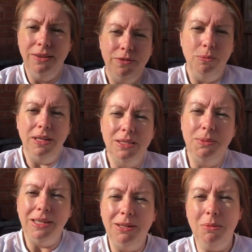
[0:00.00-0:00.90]
from next
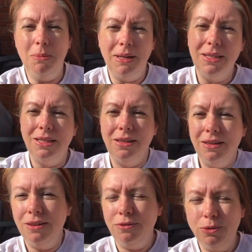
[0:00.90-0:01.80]
week I'll be back to
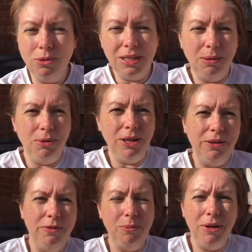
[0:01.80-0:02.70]
full-time
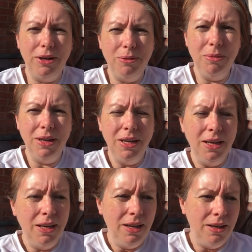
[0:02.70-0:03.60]
working from home.
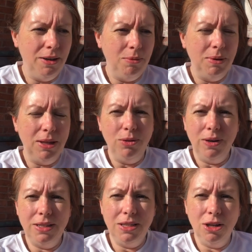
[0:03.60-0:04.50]
I thought
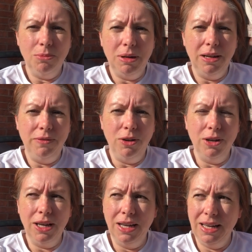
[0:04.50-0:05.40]
I'd start my vlog
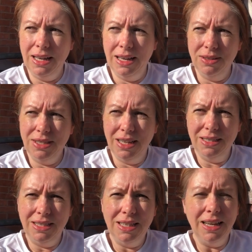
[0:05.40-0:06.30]

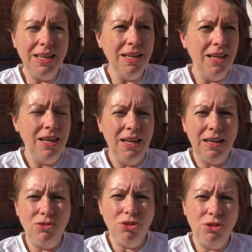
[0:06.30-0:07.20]
outside today.
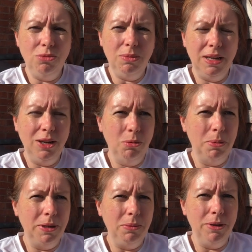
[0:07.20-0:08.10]
I've just done my upper
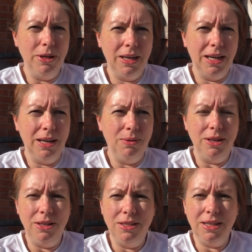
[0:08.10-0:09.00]
body workout
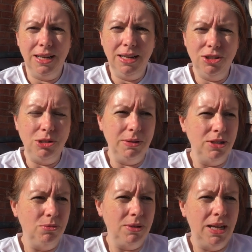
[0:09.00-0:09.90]
and I actually
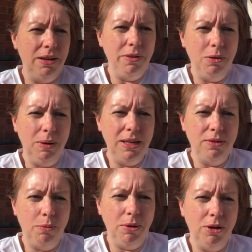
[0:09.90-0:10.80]
went up to heavier
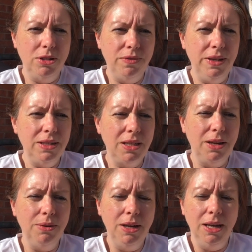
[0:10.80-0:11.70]
weights for part of it, so